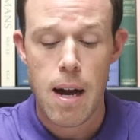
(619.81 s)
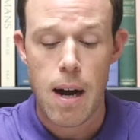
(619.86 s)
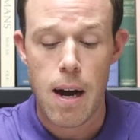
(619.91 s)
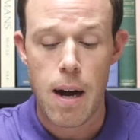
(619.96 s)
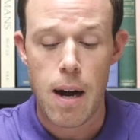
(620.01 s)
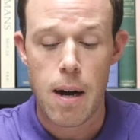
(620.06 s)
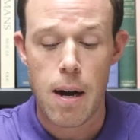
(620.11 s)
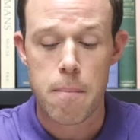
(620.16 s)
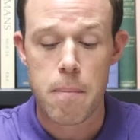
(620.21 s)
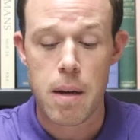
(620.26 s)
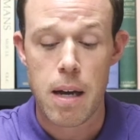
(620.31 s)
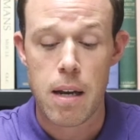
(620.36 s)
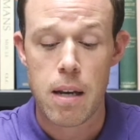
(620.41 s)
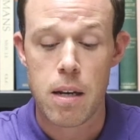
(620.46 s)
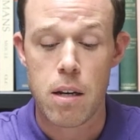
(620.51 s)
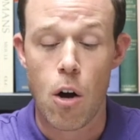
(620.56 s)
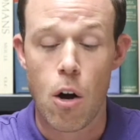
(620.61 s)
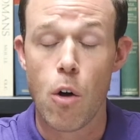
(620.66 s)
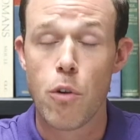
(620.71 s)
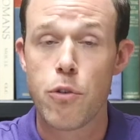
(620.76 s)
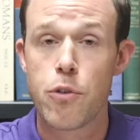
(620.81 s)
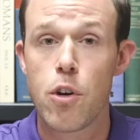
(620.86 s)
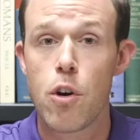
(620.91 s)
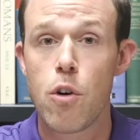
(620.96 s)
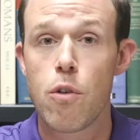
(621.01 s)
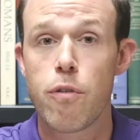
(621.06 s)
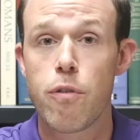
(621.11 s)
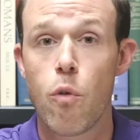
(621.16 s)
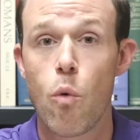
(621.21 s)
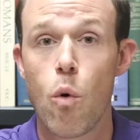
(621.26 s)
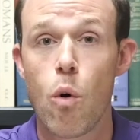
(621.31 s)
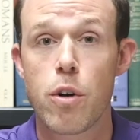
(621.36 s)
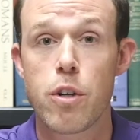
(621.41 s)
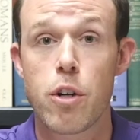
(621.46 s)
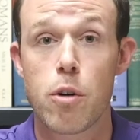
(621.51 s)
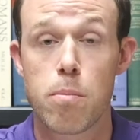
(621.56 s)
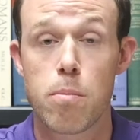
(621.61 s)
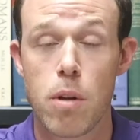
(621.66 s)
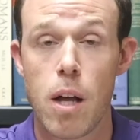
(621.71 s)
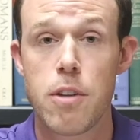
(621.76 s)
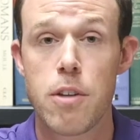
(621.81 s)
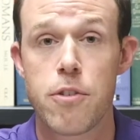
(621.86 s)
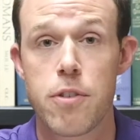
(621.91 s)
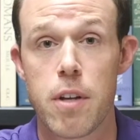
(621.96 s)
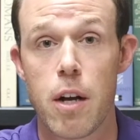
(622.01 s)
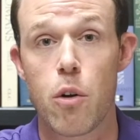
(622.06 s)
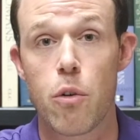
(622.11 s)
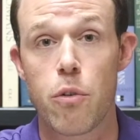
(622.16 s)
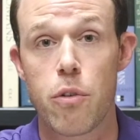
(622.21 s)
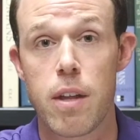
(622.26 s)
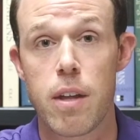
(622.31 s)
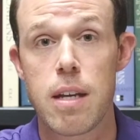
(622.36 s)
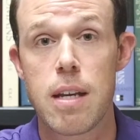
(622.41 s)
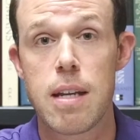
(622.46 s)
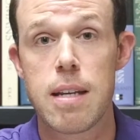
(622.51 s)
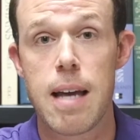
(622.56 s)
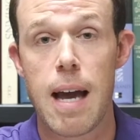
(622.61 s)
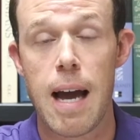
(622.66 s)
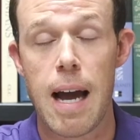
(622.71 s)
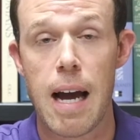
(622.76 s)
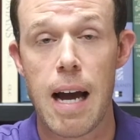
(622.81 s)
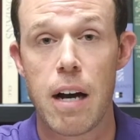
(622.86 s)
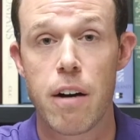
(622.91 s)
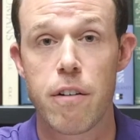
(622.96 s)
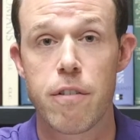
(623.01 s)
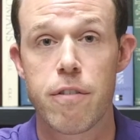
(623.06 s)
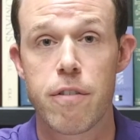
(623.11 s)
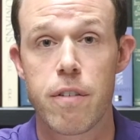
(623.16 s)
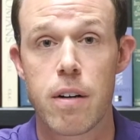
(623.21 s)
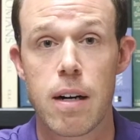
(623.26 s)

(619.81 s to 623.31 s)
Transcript: and also for your blood cells. They need to have